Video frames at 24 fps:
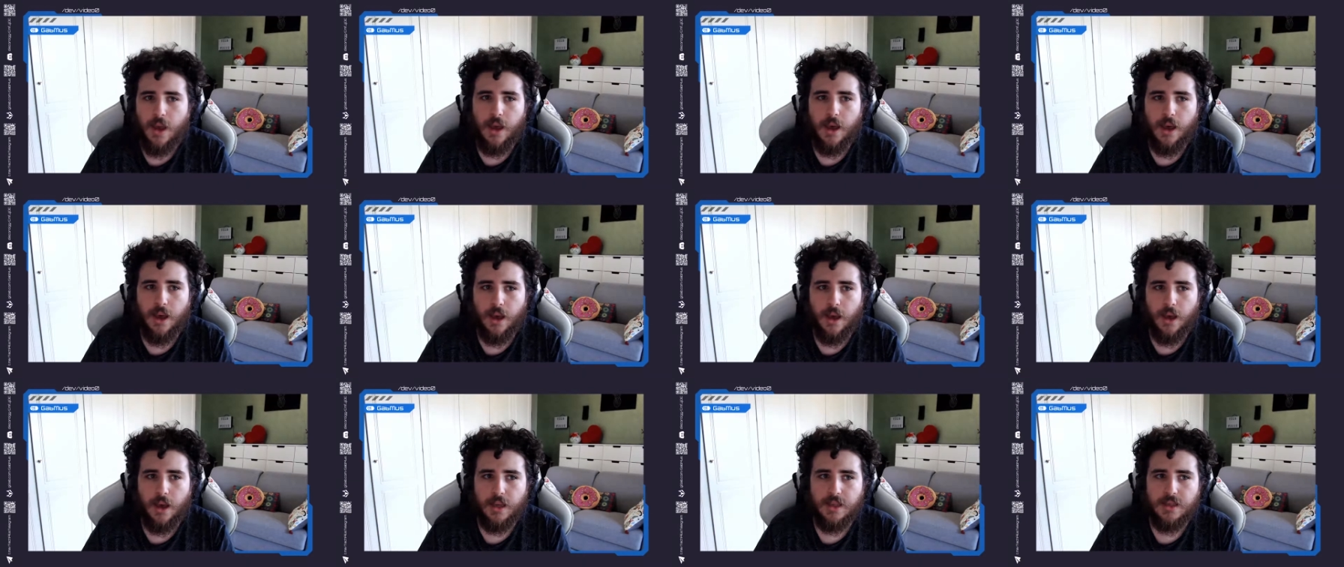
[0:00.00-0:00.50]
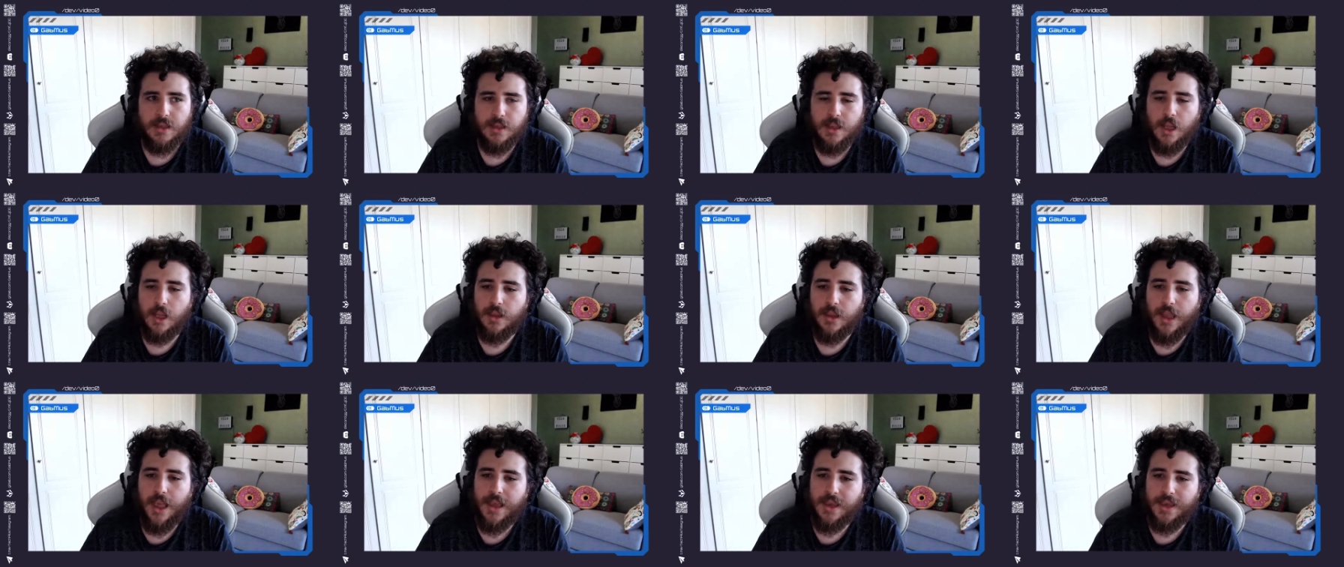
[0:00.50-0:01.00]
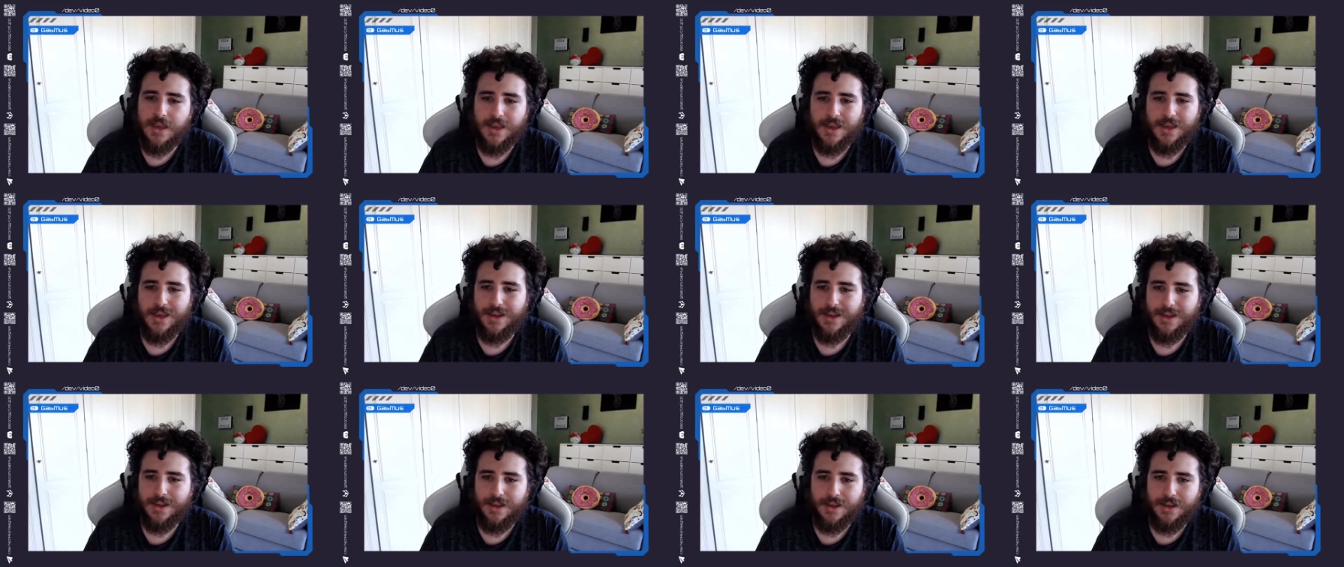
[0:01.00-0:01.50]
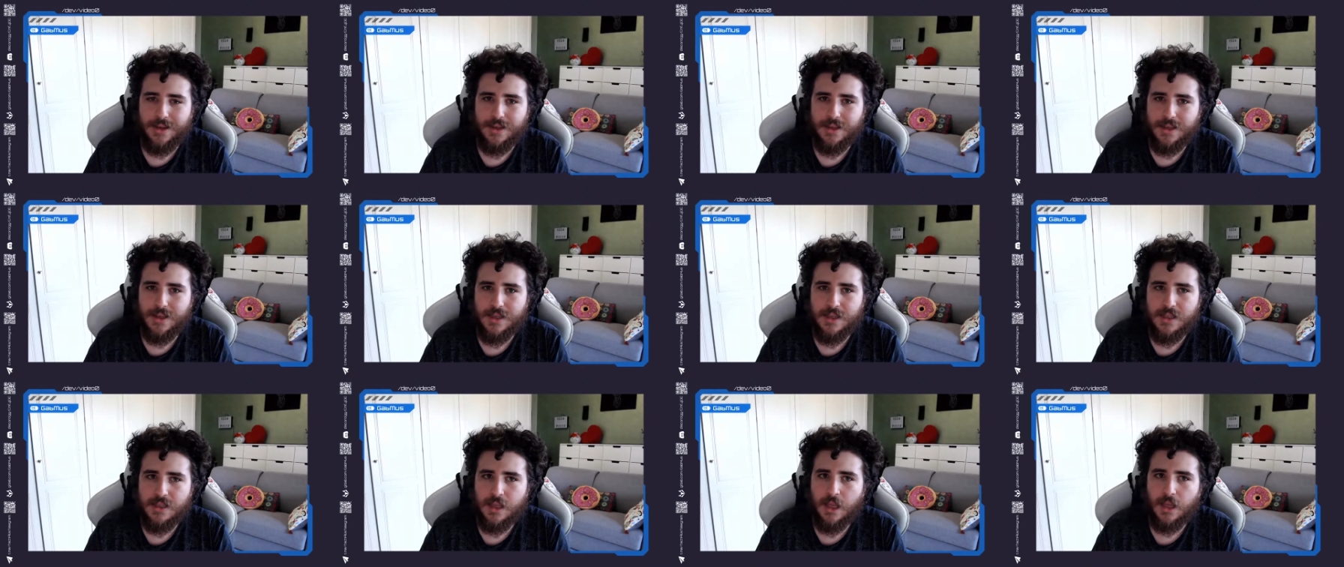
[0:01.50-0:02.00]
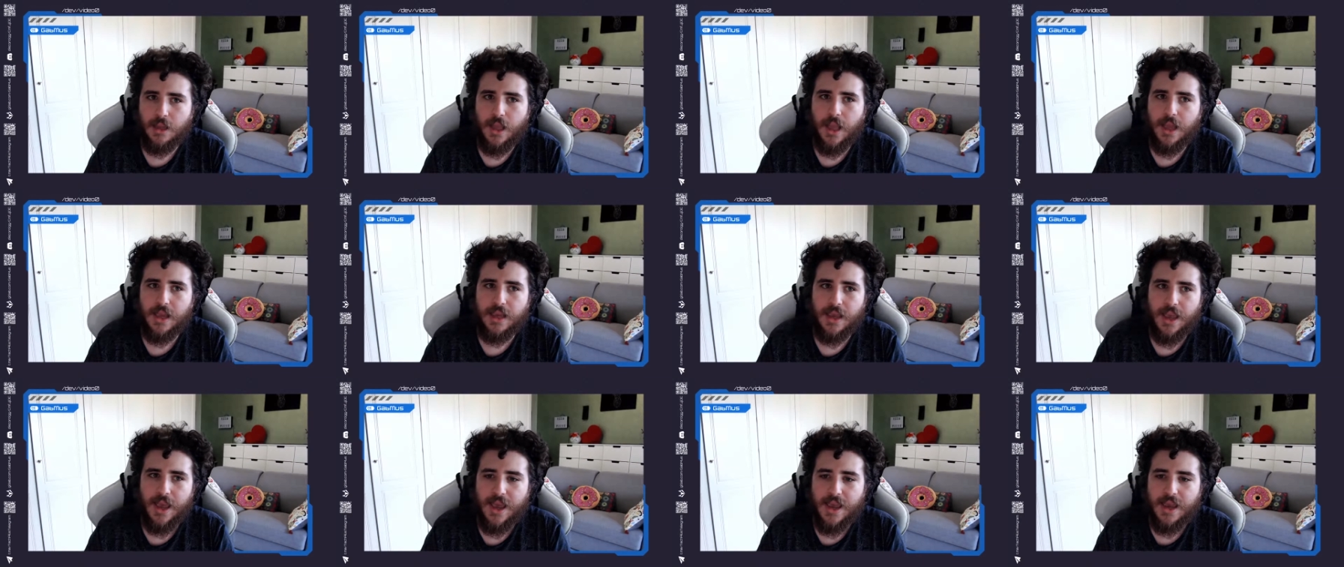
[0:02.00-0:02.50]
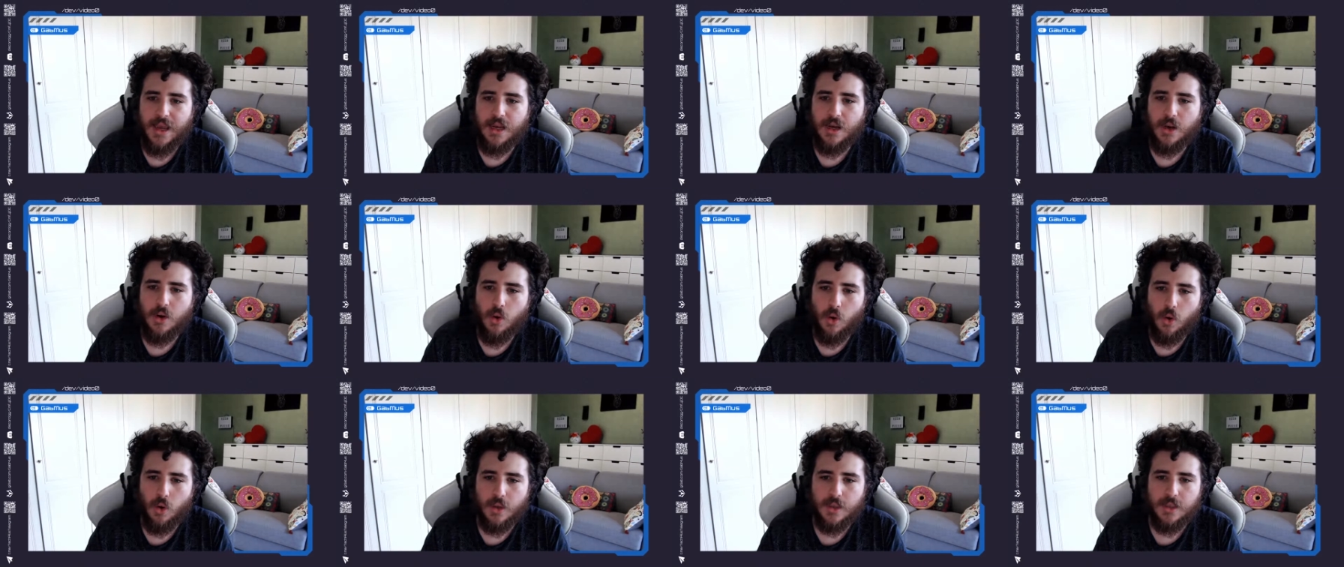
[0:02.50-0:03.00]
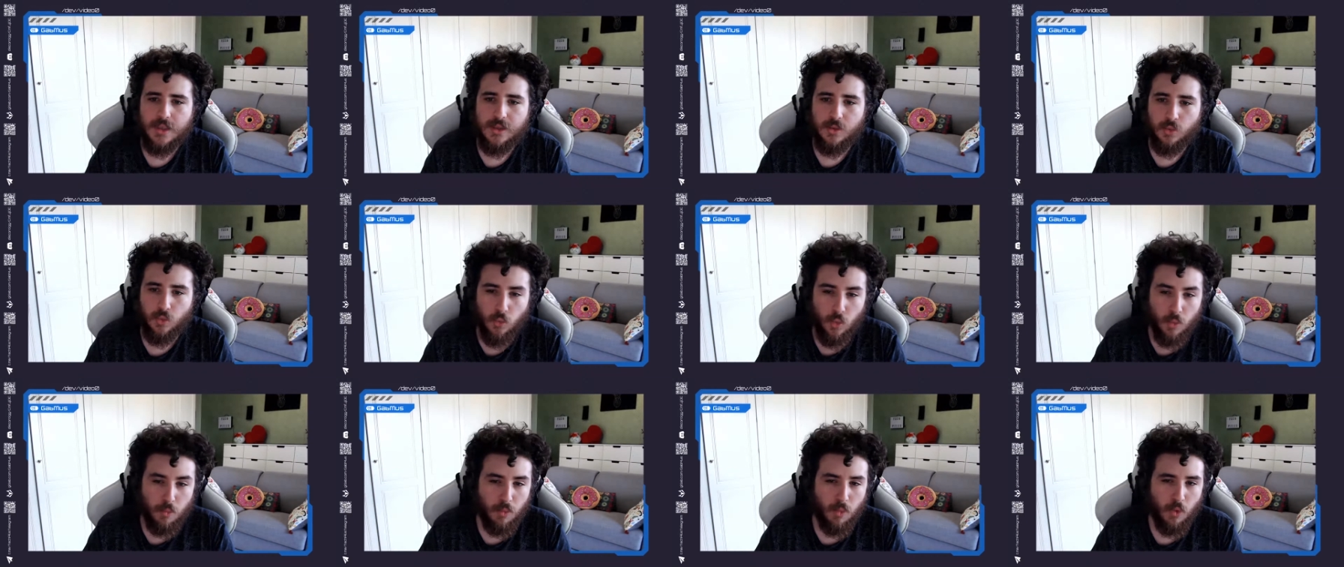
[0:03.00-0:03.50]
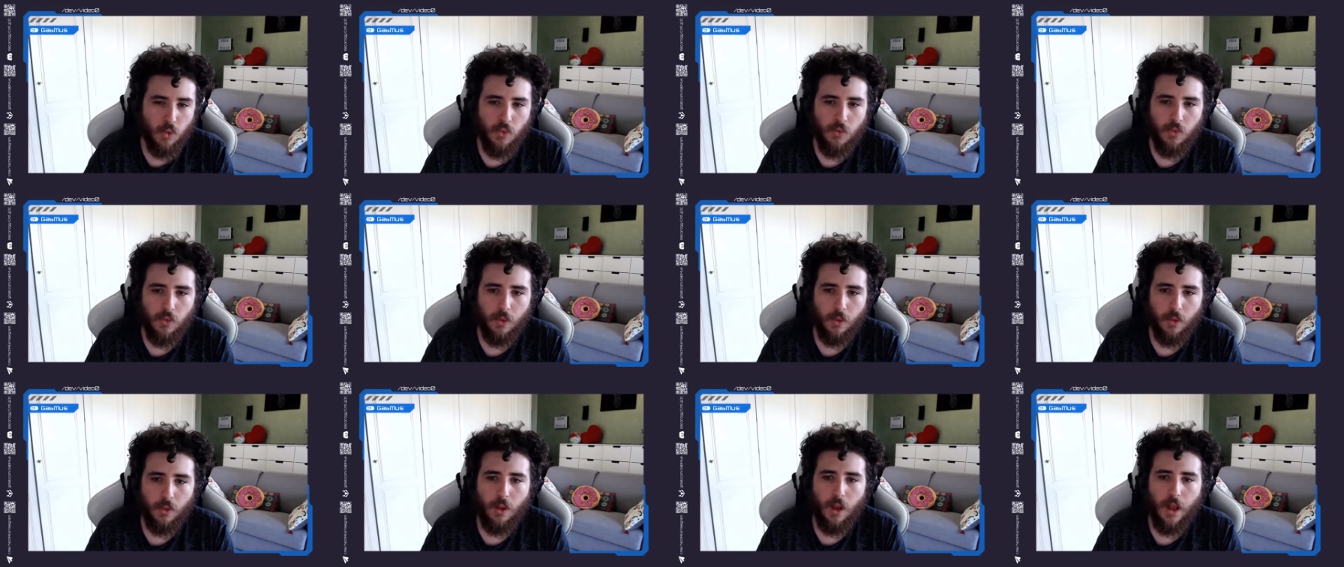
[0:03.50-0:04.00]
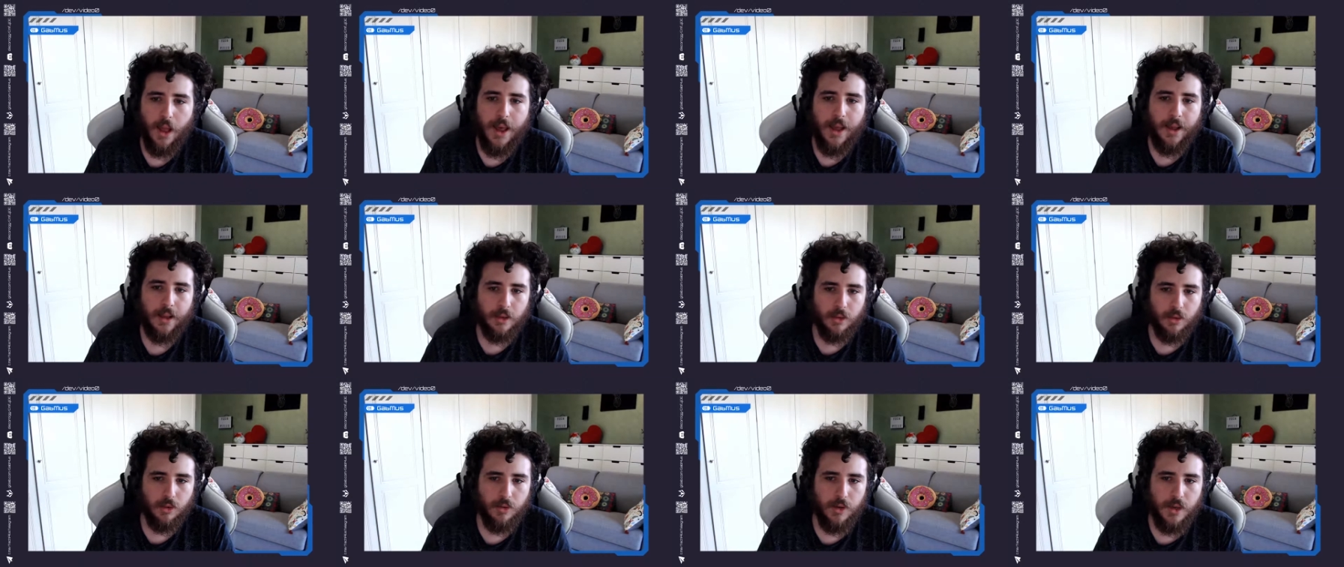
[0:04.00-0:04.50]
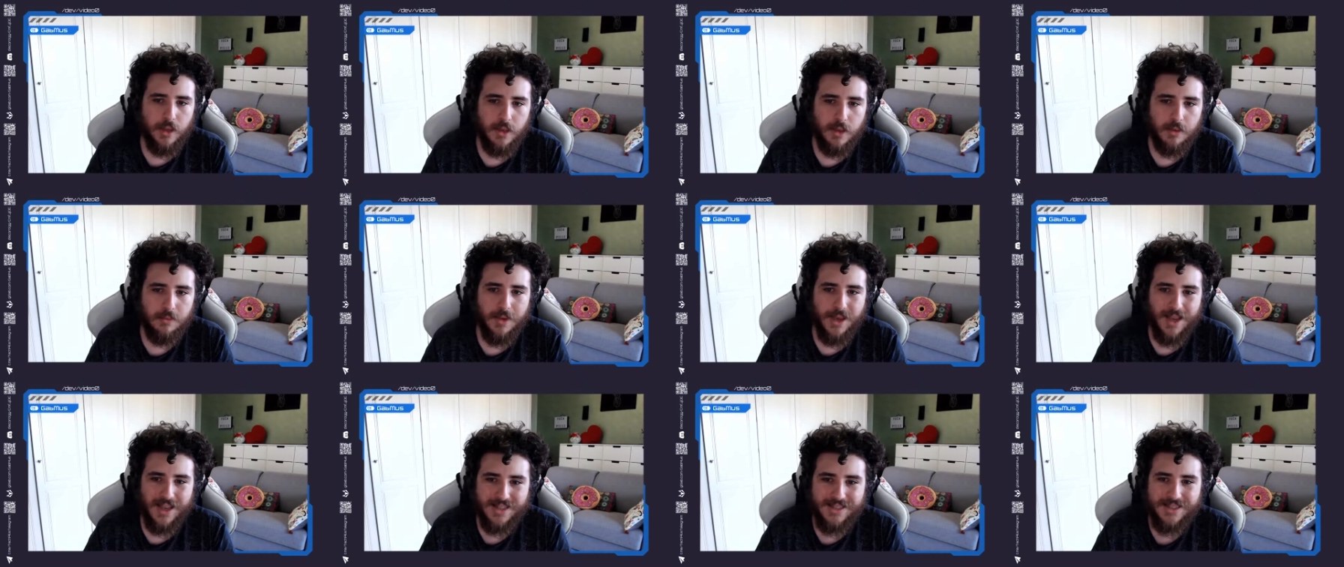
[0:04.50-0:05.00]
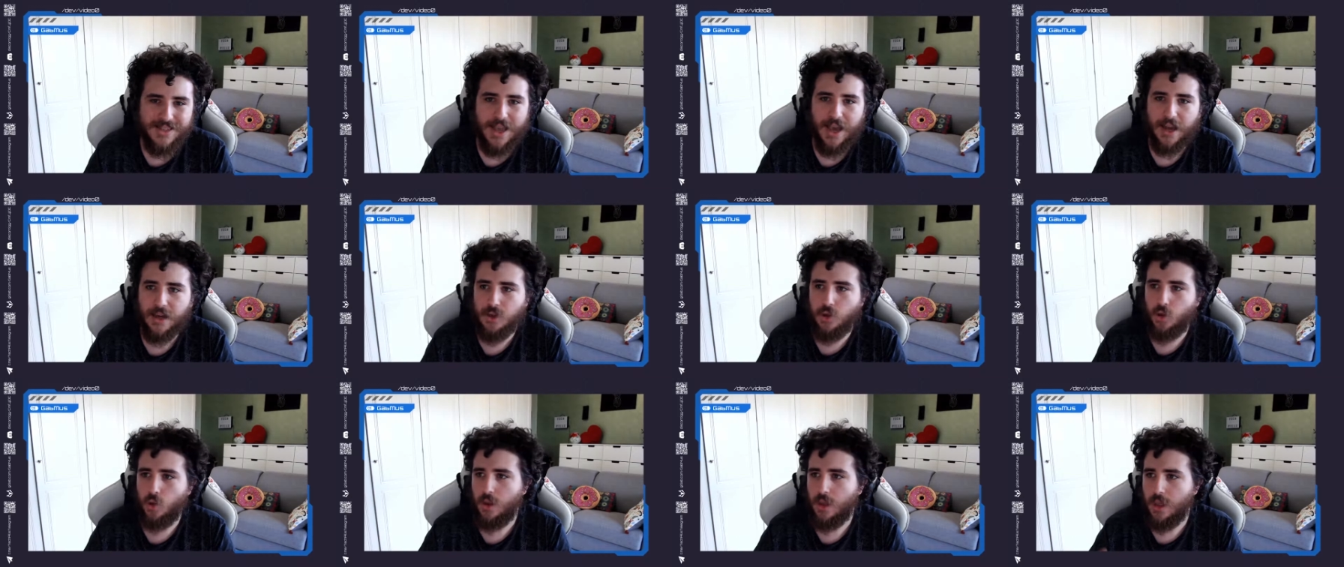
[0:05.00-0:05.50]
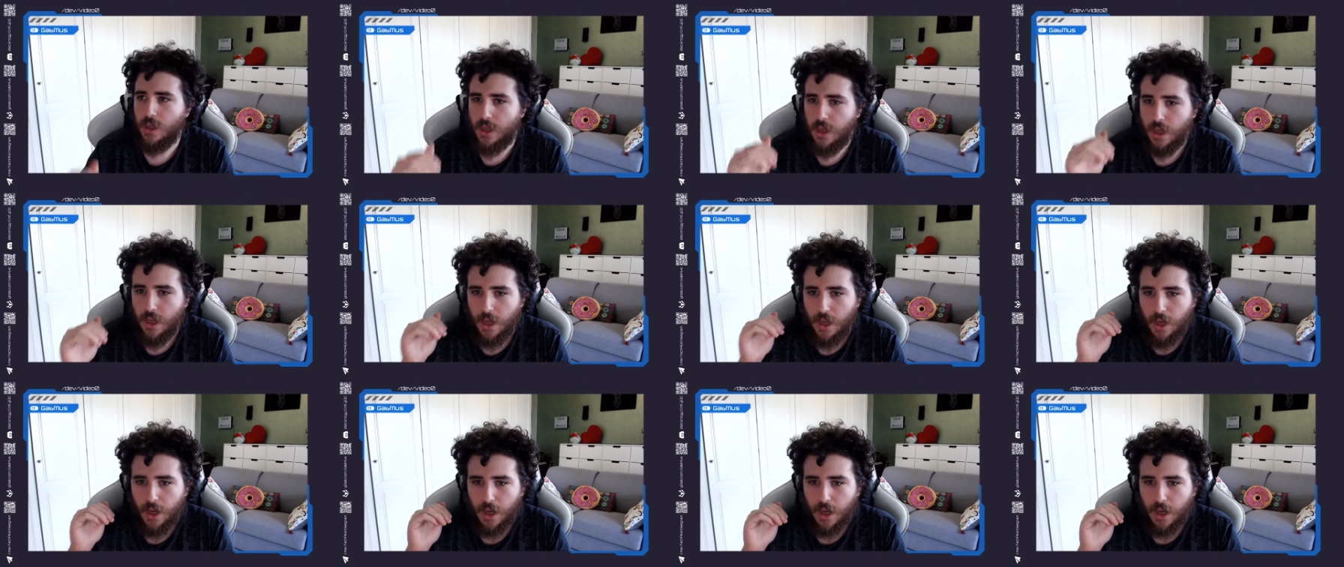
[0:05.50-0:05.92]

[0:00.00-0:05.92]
It's not like a noise removal algorithm. It's actually